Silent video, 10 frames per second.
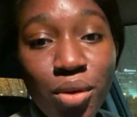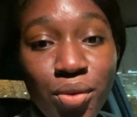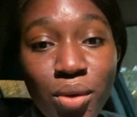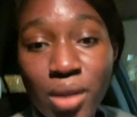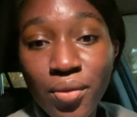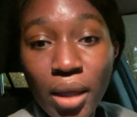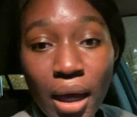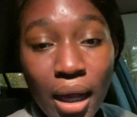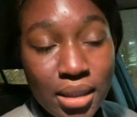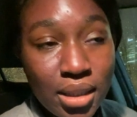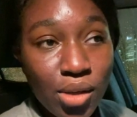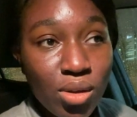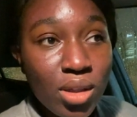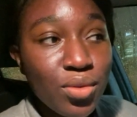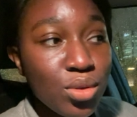If you live in Canada, you
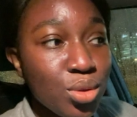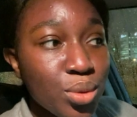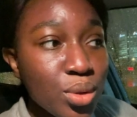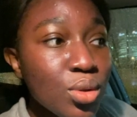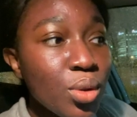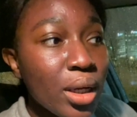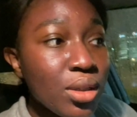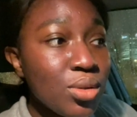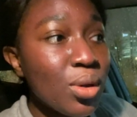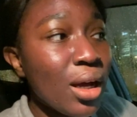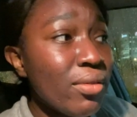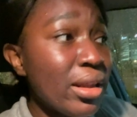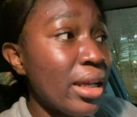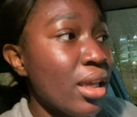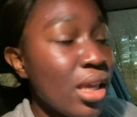live in Toronto, and you have
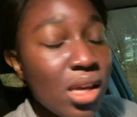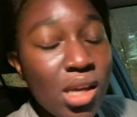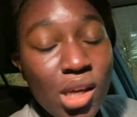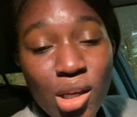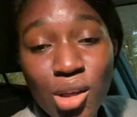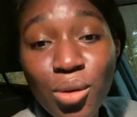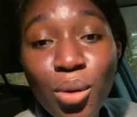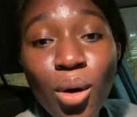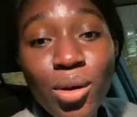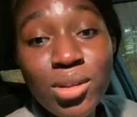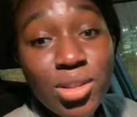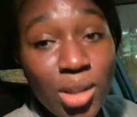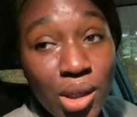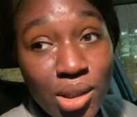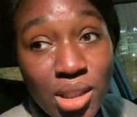like, you know,
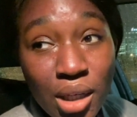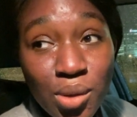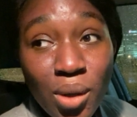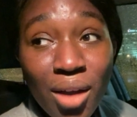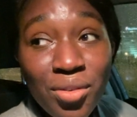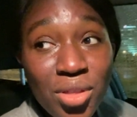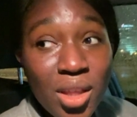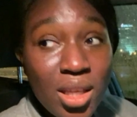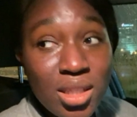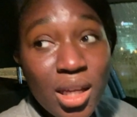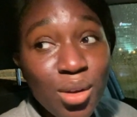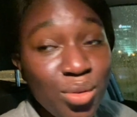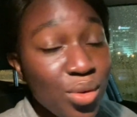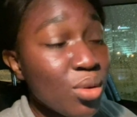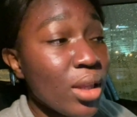concerns, and you have things that you
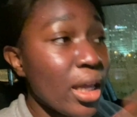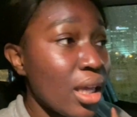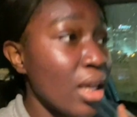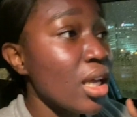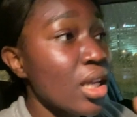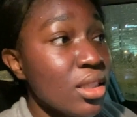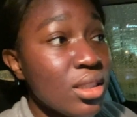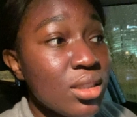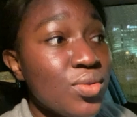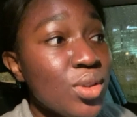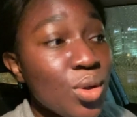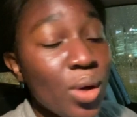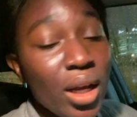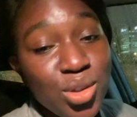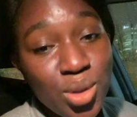feel like this video
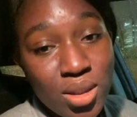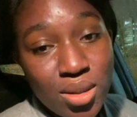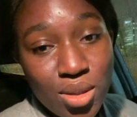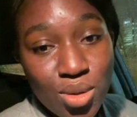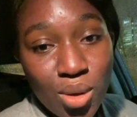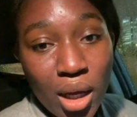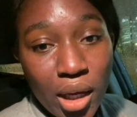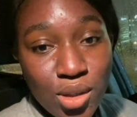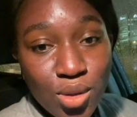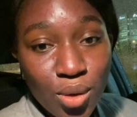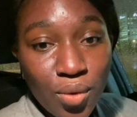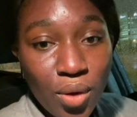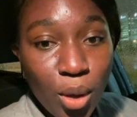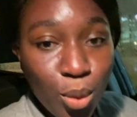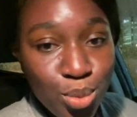addresses or kind of
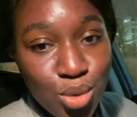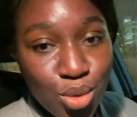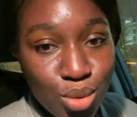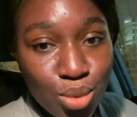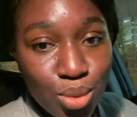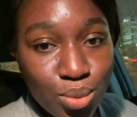helps you,